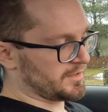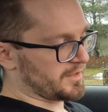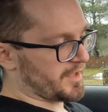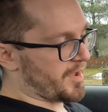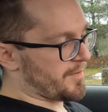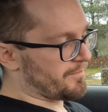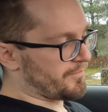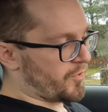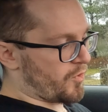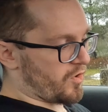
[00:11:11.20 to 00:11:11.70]

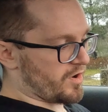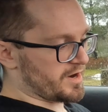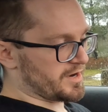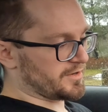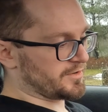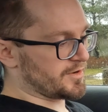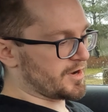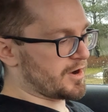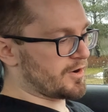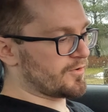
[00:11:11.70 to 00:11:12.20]

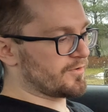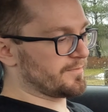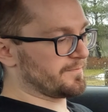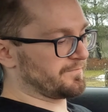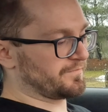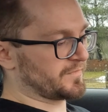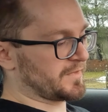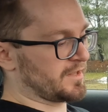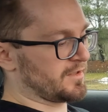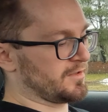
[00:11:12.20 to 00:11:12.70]
important note.
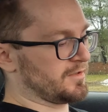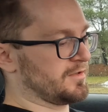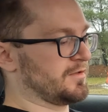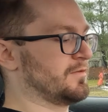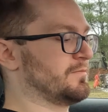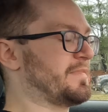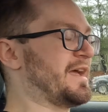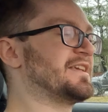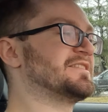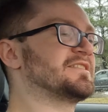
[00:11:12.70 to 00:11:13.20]

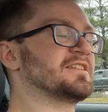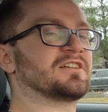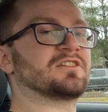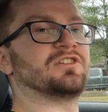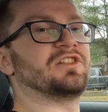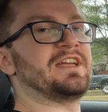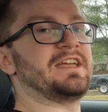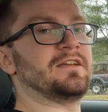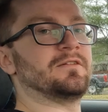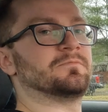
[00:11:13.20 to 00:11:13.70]

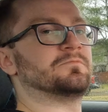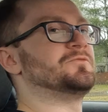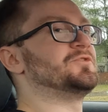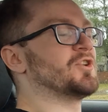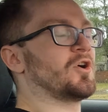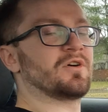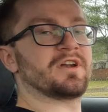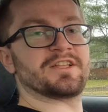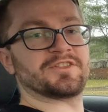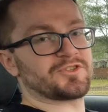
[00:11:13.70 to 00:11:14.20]
Basically,
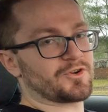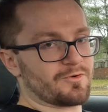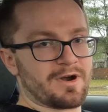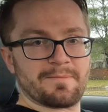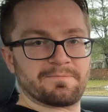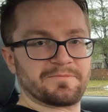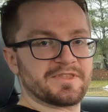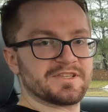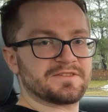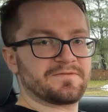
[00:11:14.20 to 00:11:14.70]
don't
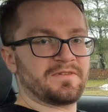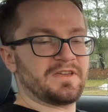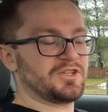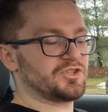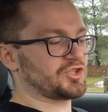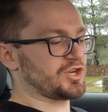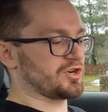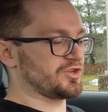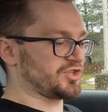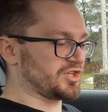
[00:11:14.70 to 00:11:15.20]
interrupt this
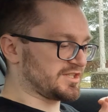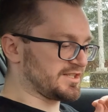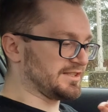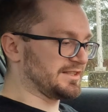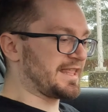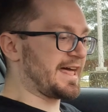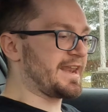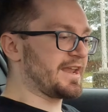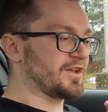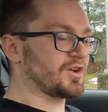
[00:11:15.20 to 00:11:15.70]
feature, just
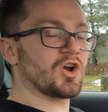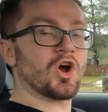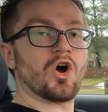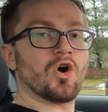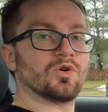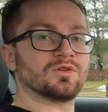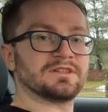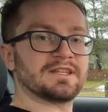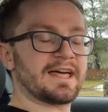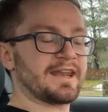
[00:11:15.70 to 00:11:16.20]
let it
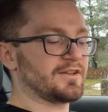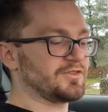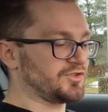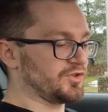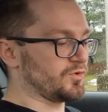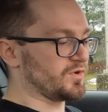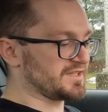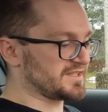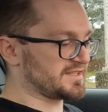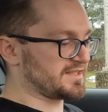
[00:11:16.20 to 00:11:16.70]
code, let it
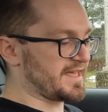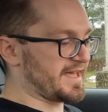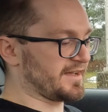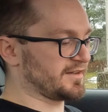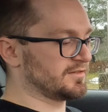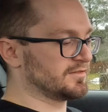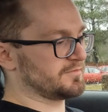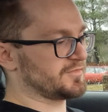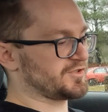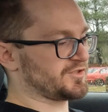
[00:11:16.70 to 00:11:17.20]
do its
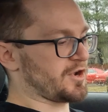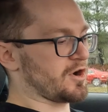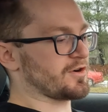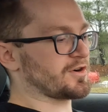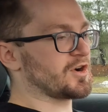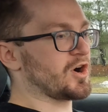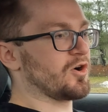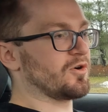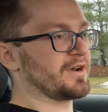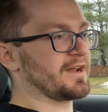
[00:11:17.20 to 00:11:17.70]
thing, start
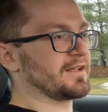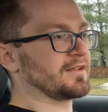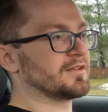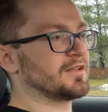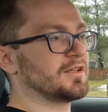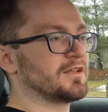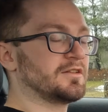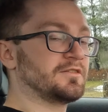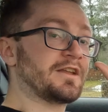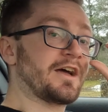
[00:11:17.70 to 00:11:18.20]
coding.
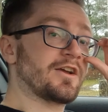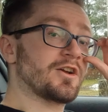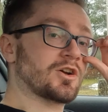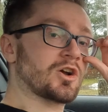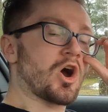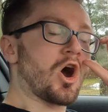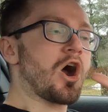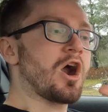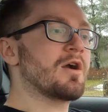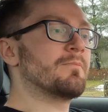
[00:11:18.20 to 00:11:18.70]
Now your
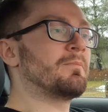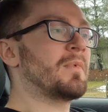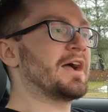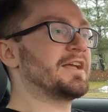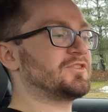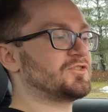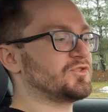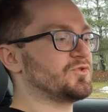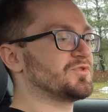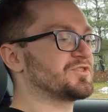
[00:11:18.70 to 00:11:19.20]
car
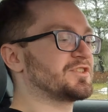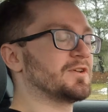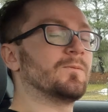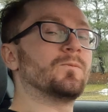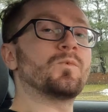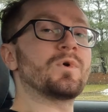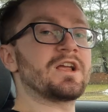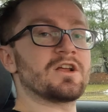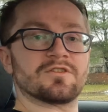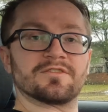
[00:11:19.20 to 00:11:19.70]
might do
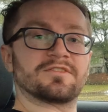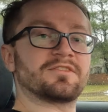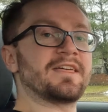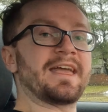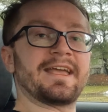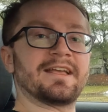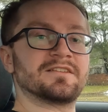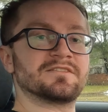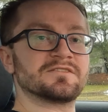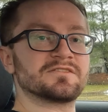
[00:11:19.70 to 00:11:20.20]
some weird
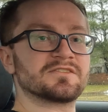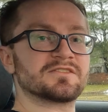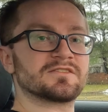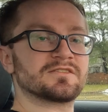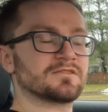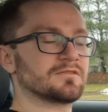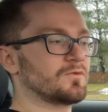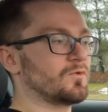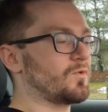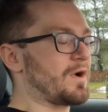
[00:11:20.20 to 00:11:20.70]

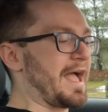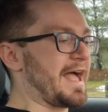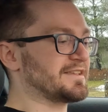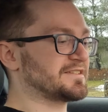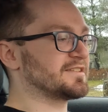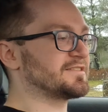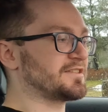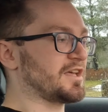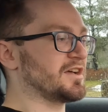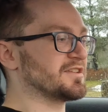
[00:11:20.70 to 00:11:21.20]
things
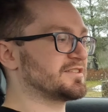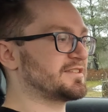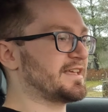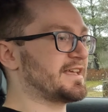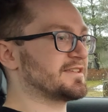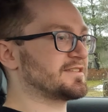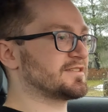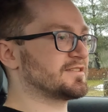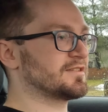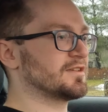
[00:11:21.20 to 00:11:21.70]
as it does
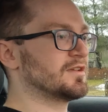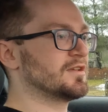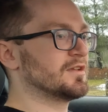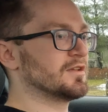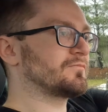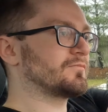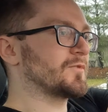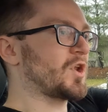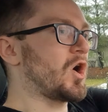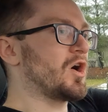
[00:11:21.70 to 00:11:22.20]
this.
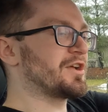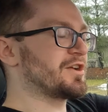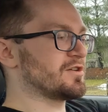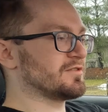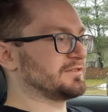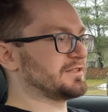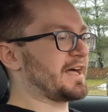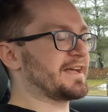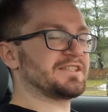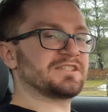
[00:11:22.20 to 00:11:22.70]
All your
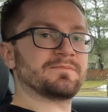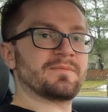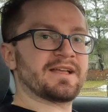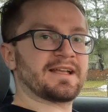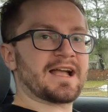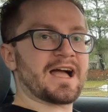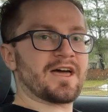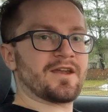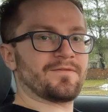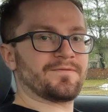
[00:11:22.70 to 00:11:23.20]
lights might
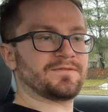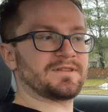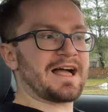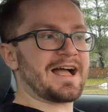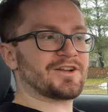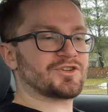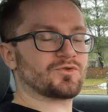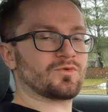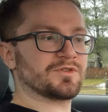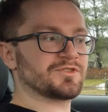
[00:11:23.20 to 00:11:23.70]
kind of
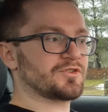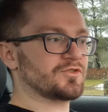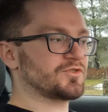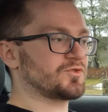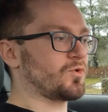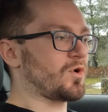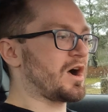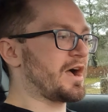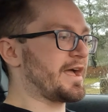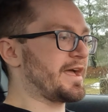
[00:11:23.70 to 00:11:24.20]
flash once or
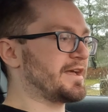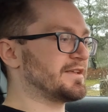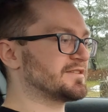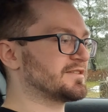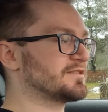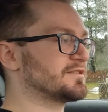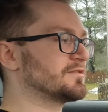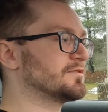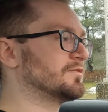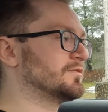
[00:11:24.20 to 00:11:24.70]

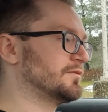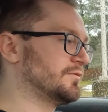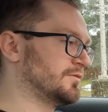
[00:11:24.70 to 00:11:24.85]
twice.